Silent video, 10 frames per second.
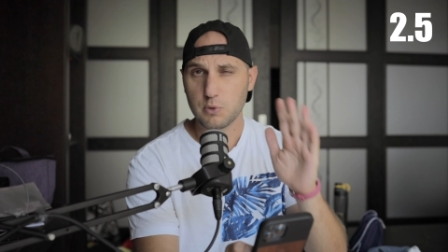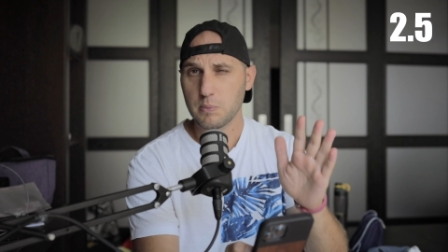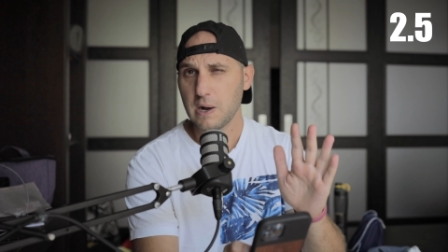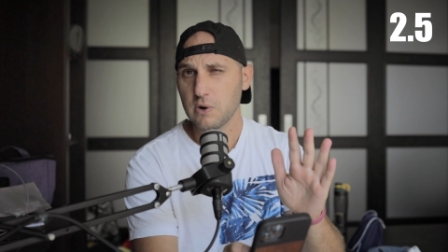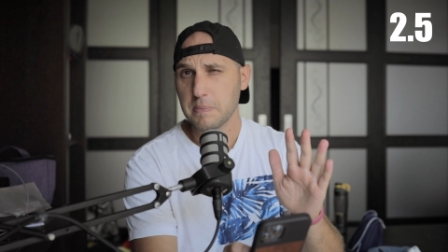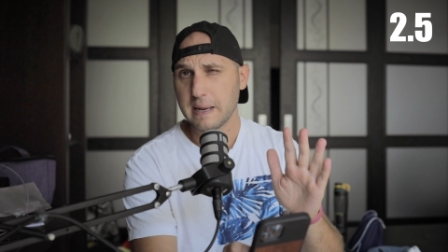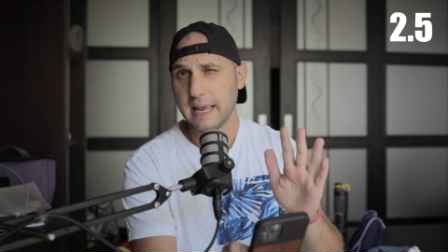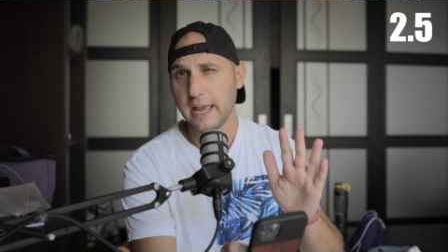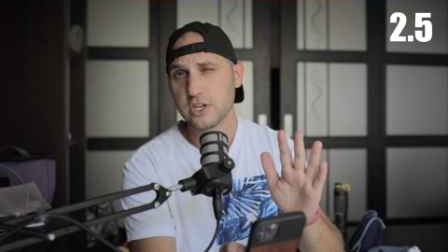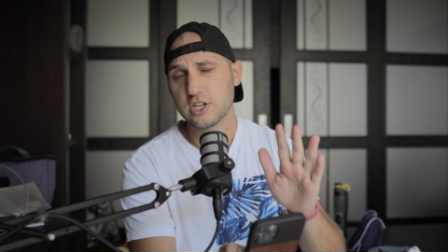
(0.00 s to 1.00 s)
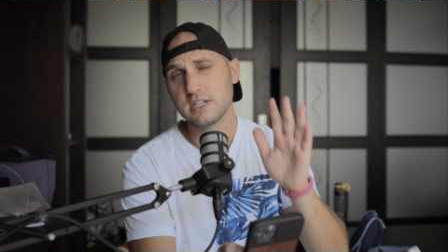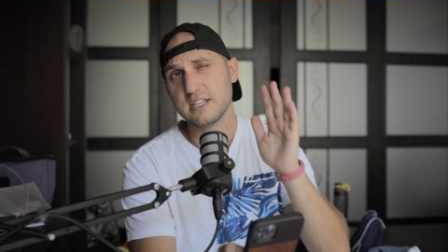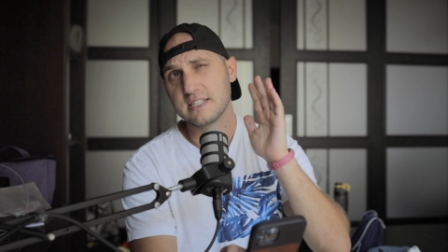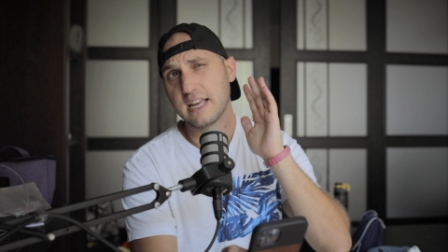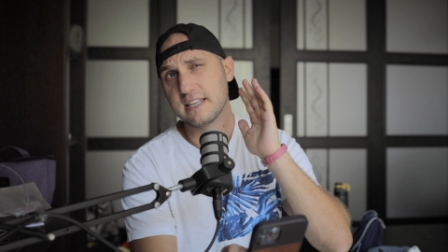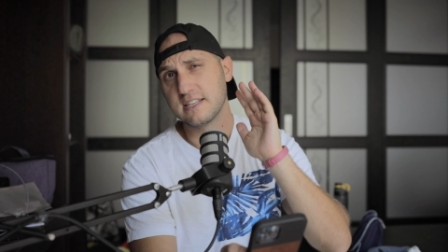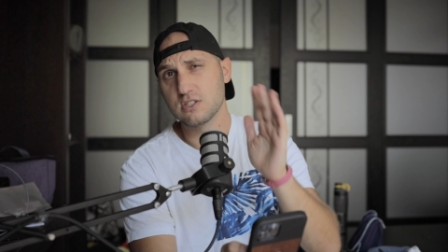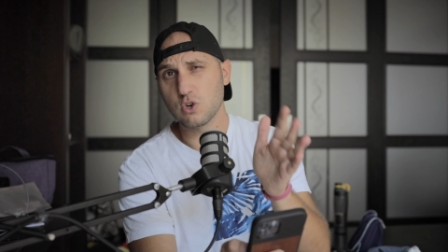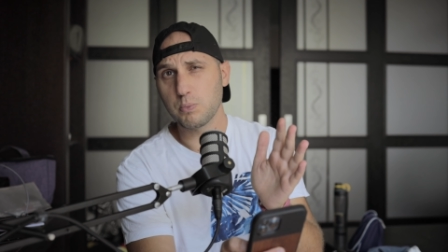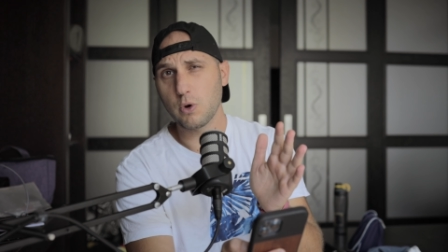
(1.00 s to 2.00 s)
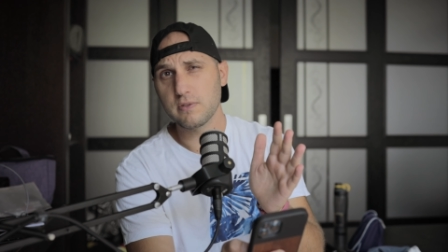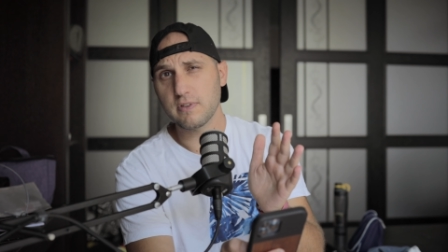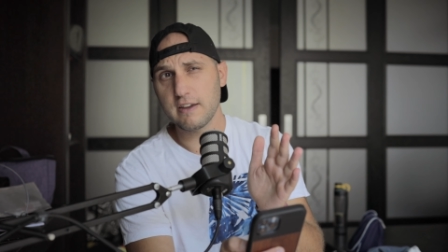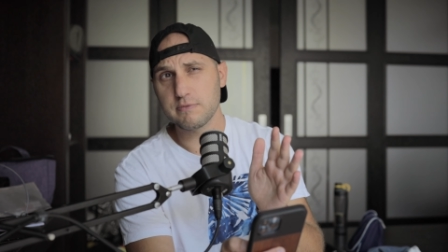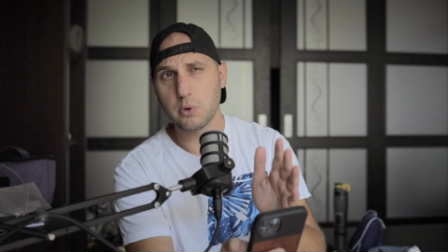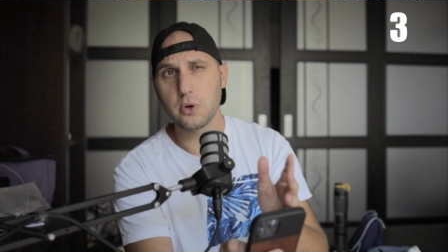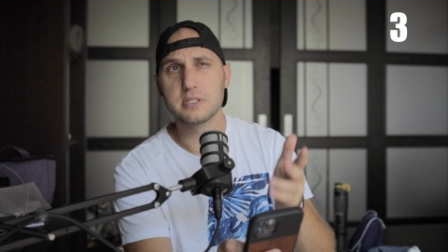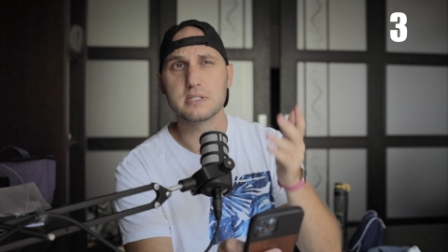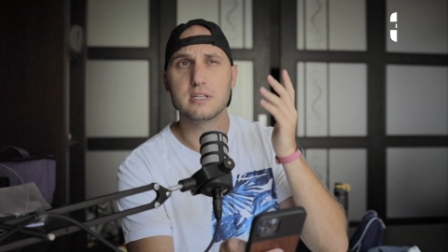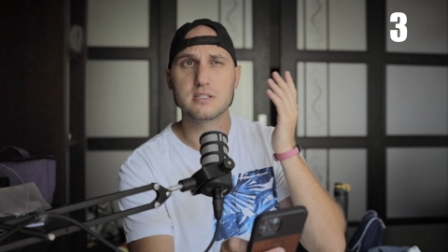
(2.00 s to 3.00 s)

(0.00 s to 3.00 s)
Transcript: The mobile application is getting 0.5 points.